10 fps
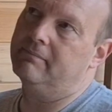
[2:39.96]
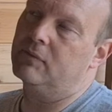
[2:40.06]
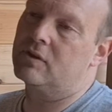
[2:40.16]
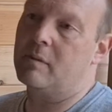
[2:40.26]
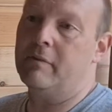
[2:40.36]

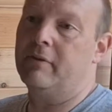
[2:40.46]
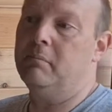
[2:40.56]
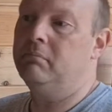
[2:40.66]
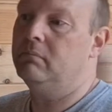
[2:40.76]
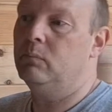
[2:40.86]
some of
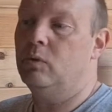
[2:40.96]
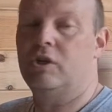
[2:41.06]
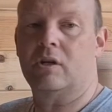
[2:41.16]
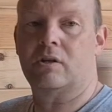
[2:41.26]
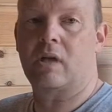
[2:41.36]
them will
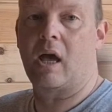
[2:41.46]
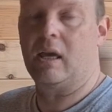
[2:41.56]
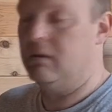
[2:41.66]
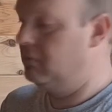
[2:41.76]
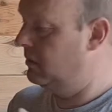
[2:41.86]
just
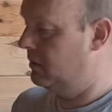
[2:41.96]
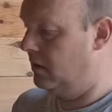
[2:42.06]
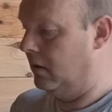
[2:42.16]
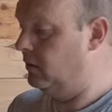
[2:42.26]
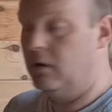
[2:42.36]
say,
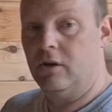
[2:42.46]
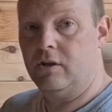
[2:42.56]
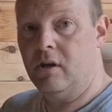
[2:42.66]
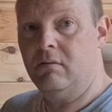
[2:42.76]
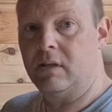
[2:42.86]
look,
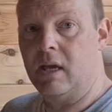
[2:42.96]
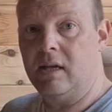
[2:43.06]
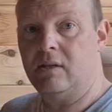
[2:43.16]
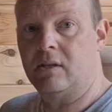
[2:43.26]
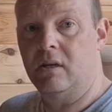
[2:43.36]
use
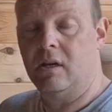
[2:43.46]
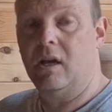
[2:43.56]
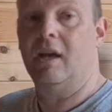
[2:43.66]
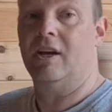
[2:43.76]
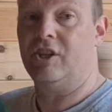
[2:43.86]
these,
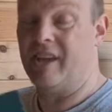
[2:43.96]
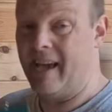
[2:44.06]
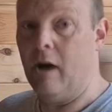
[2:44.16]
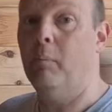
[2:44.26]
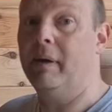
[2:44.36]
you're
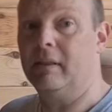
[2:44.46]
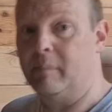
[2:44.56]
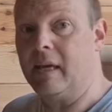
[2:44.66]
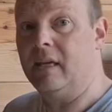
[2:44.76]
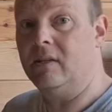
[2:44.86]
helping the
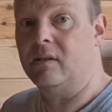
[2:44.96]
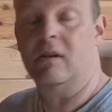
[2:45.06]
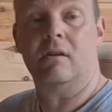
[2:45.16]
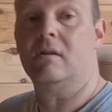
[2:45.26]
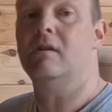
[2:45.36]
bees
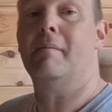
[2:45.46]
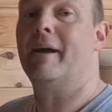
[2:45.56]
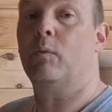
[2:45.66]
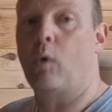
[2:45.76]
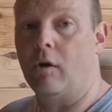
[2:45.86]
no
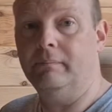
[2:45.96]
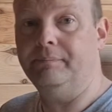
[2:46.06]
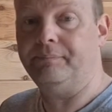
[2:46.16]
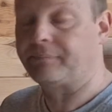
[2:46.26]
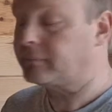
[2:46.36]
matter what.
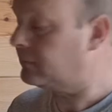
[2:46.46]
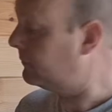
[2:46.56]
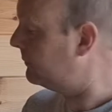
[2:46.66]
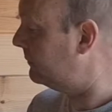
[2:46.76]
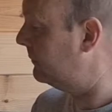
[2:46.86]

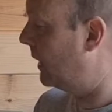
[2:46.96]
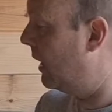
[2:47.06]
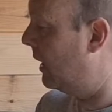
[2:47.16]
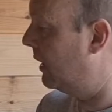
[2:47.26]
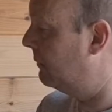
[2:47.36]

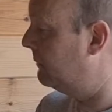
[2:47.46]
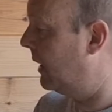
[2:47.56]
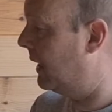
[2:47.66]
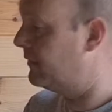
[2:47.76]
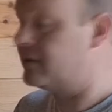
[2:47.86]

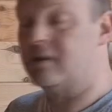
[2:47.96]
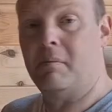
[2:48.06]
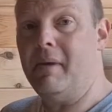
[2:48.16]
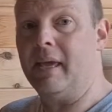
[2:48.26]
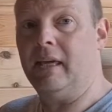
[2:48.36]
And to
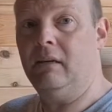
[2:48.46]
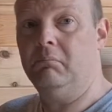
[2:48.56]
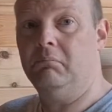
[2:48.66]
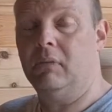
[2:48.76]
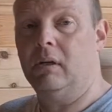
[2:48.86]
me,
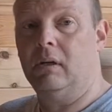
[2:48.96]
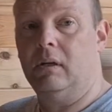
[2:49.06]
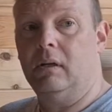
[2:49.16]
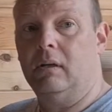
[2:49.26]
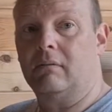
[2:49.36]

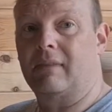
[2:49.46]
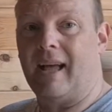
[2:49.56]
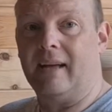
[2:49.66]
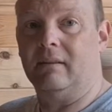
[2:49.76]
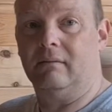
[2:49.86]

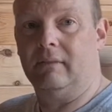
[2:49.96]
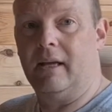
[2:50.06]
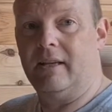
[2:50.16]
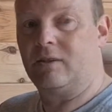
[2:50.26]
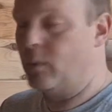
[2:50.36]
that
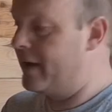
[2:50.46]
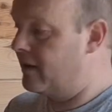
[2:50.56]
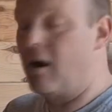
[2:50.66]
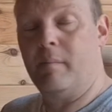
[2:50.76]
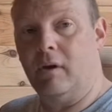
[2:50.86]
is the way that
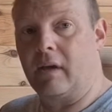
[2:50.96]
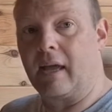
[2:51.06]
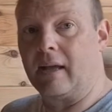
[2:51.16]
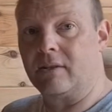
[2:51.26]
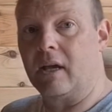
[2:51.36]
I'm looking
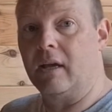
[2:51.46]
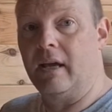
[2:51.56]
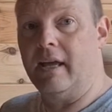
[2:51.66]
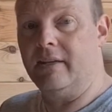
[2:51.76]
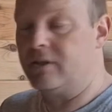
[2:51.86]
at it,
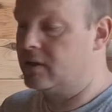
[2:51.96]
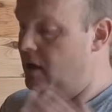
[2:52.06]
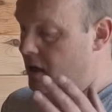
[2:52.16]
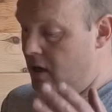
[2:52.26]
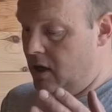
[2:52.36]
is,
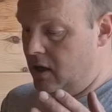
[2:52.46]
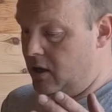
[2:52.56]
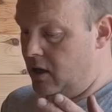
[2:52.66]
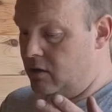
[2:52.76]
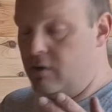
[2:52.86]

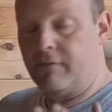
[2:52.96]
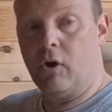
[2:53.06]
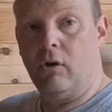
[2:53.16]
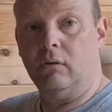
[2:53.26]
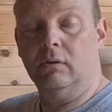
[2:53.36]
you know, you've
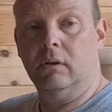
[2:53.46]
got